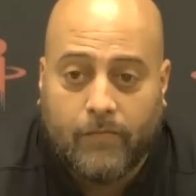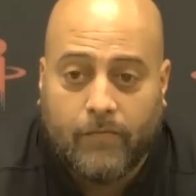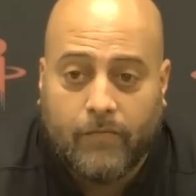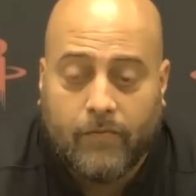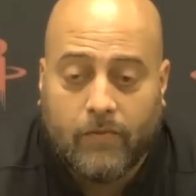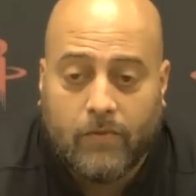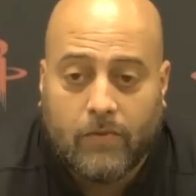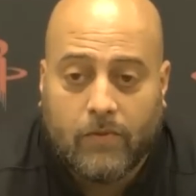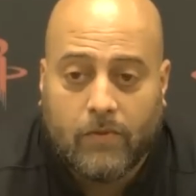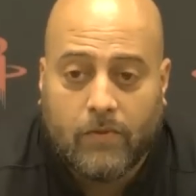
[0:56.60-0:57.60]

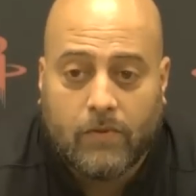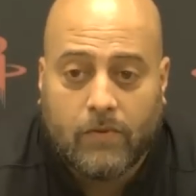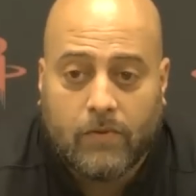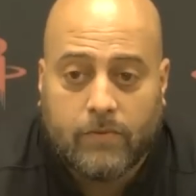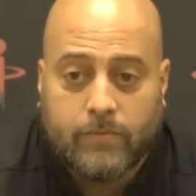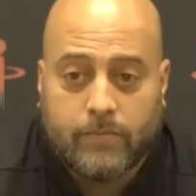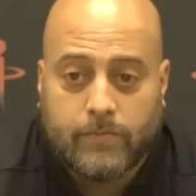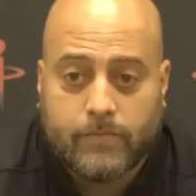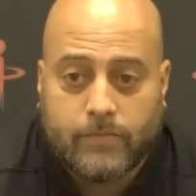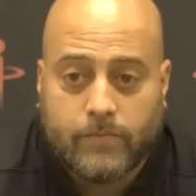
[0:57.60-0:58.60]

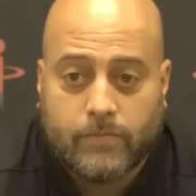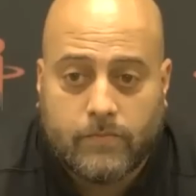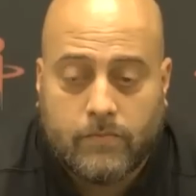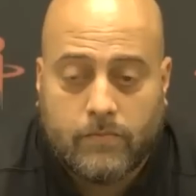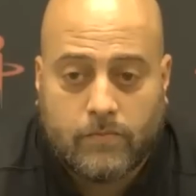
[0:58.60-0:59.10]
Nothing is said.